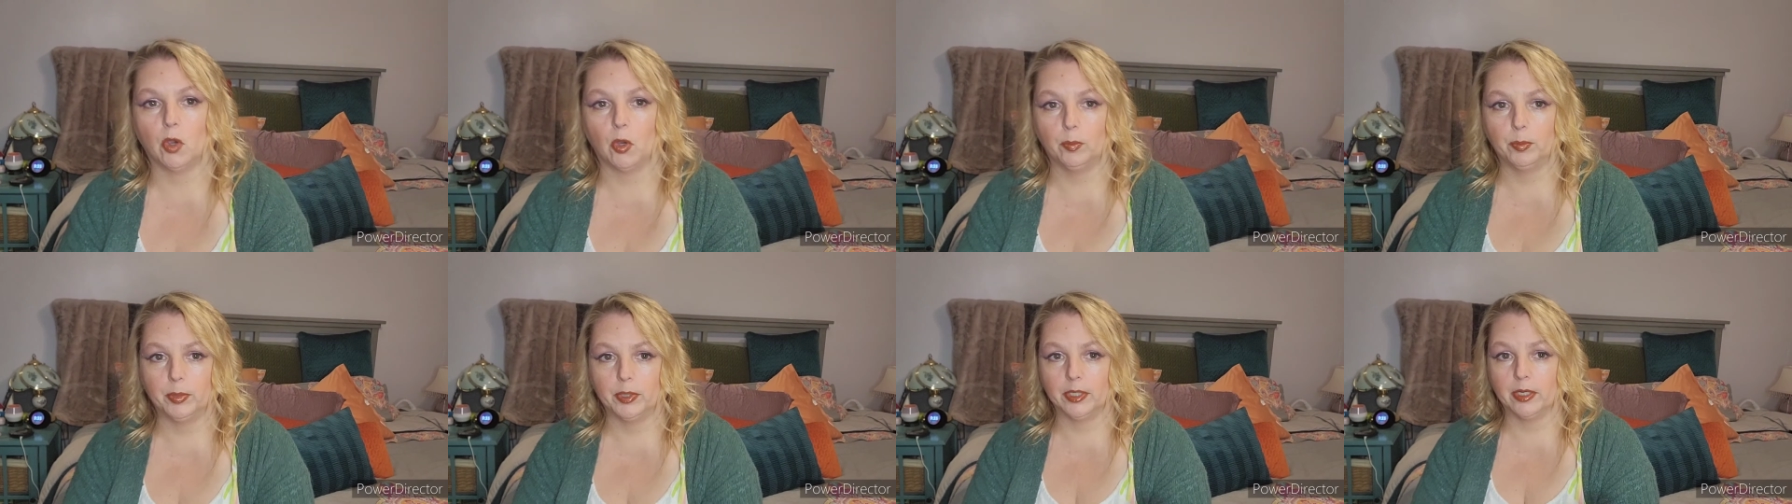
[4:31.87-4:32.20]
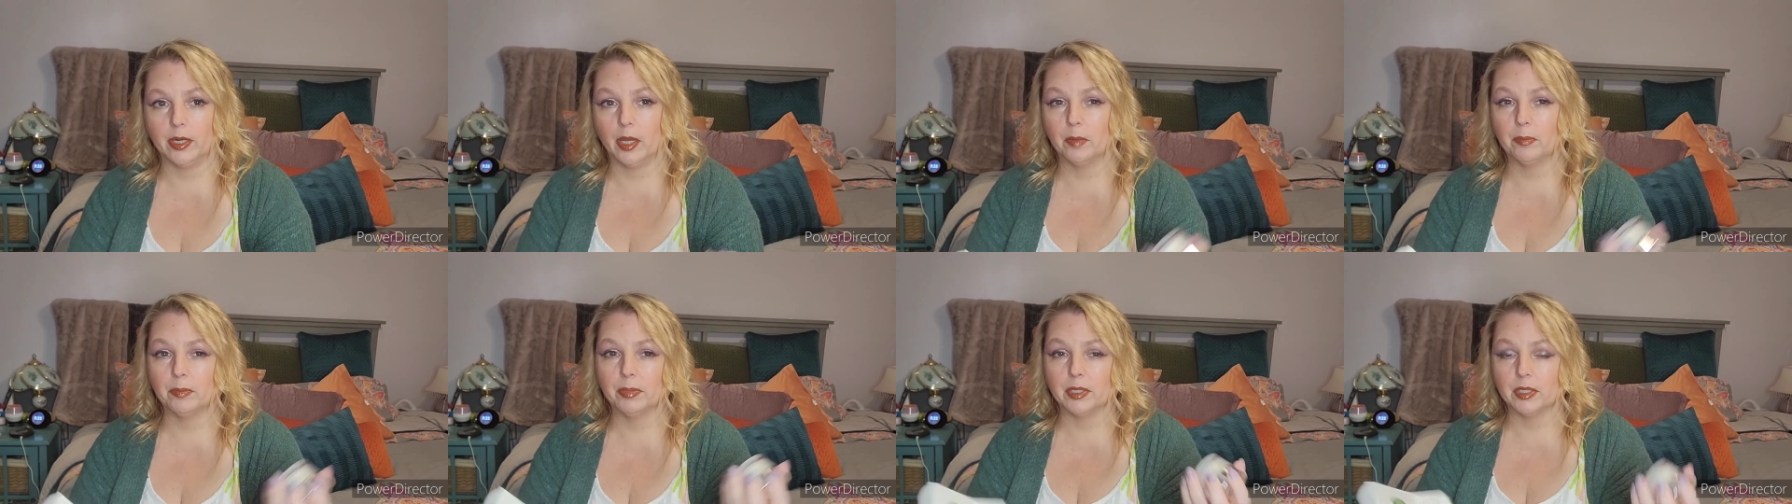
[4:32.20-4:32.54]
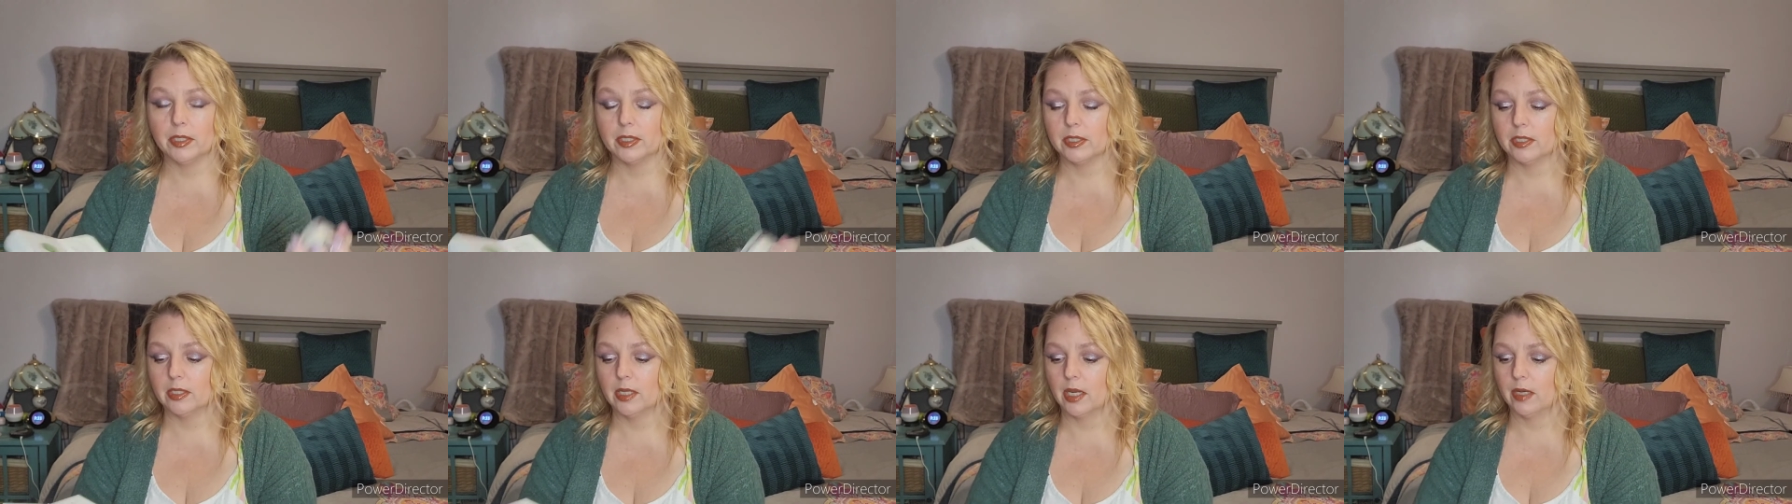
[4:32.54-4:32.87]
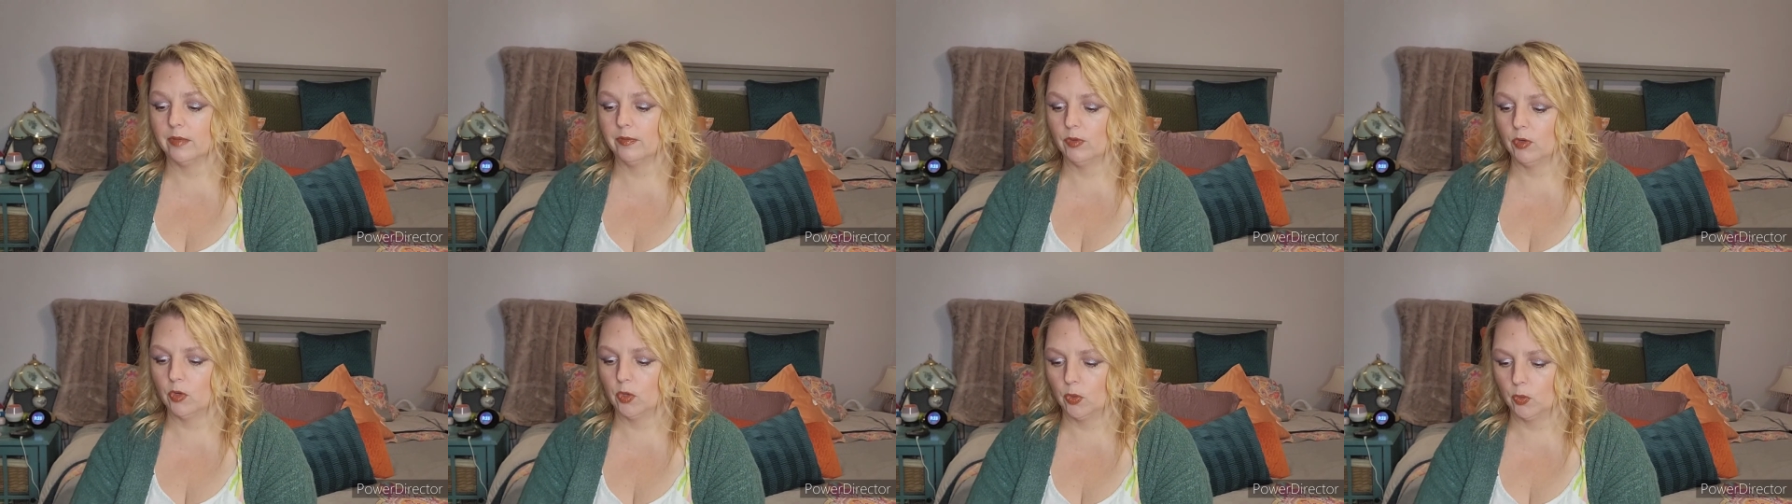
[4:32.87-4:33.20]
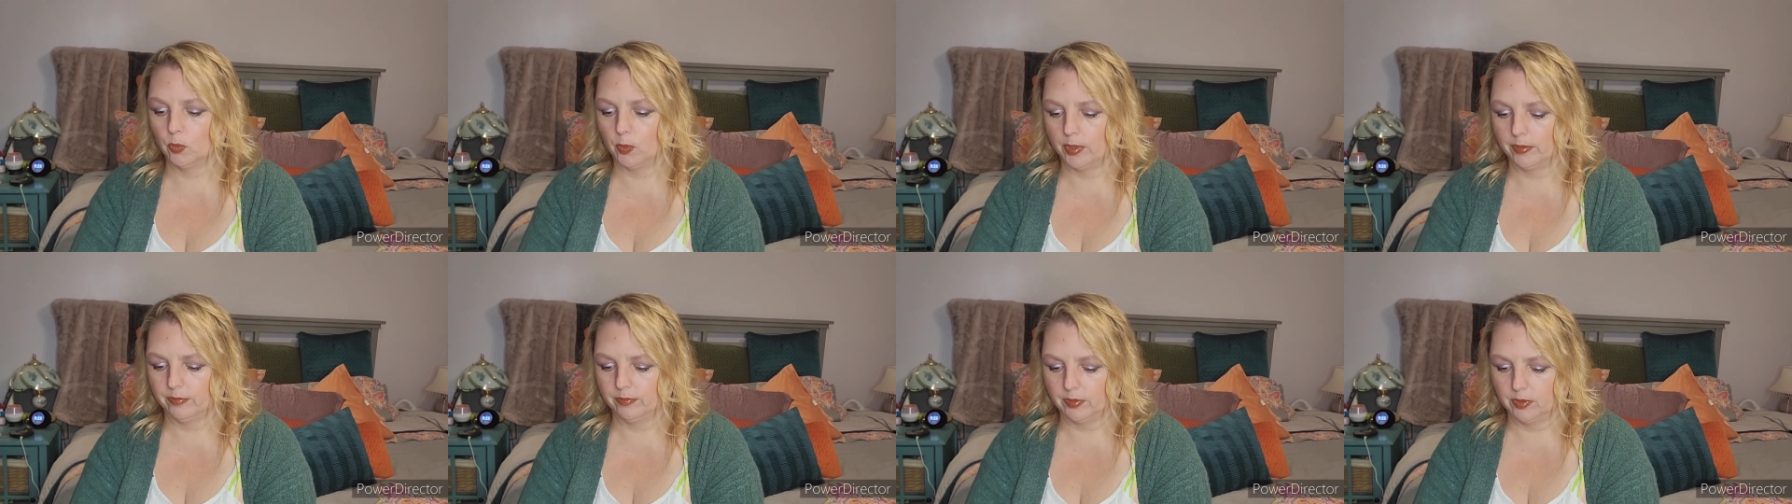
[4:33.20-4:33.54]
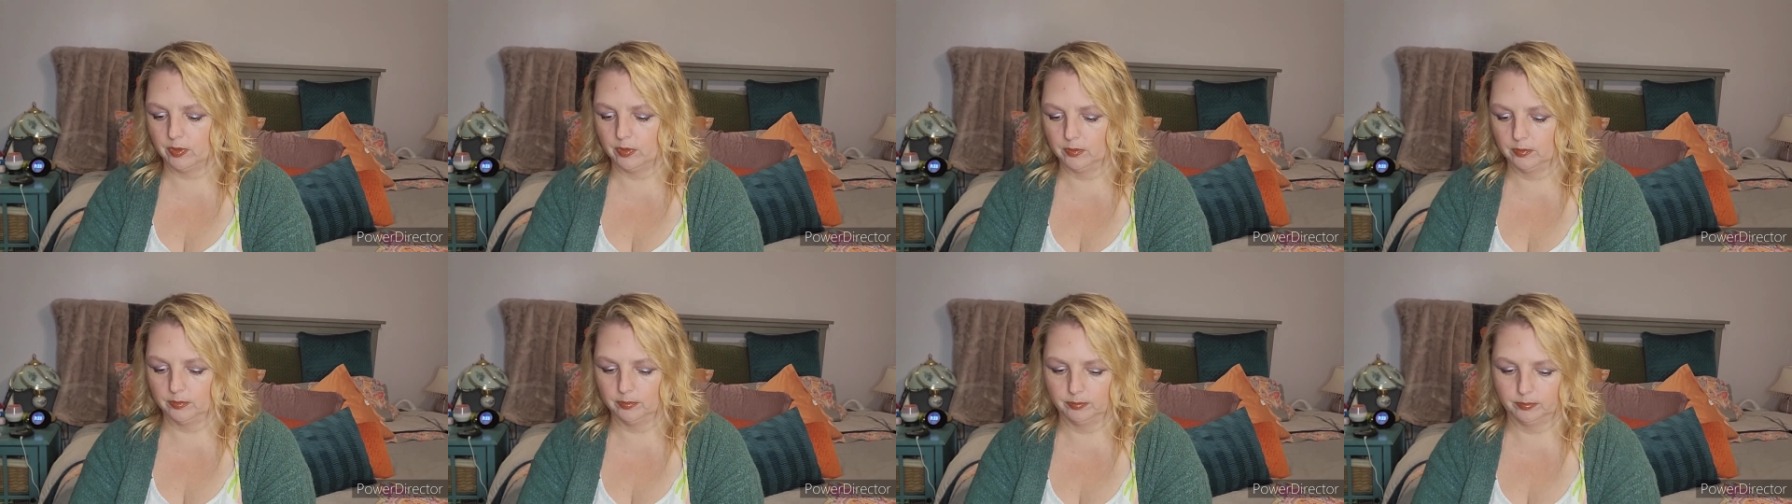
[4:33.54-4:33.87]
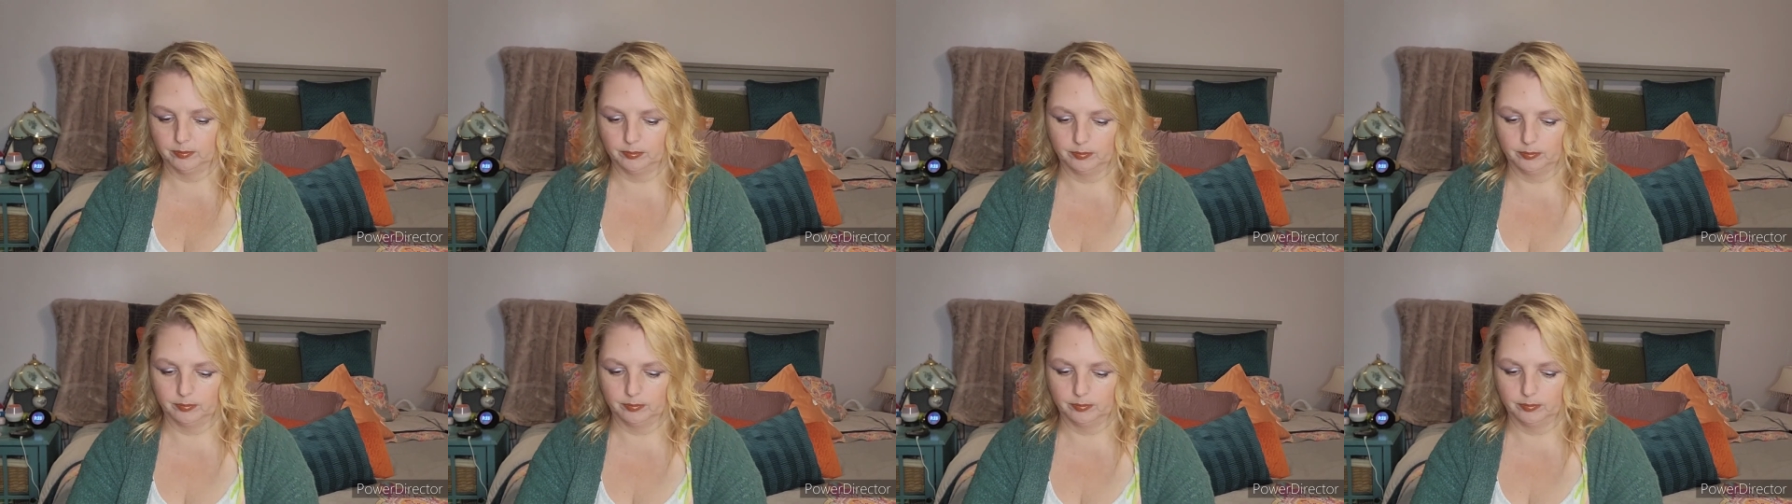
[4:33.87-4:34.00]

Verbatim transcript: open it up and it's not even all the way full.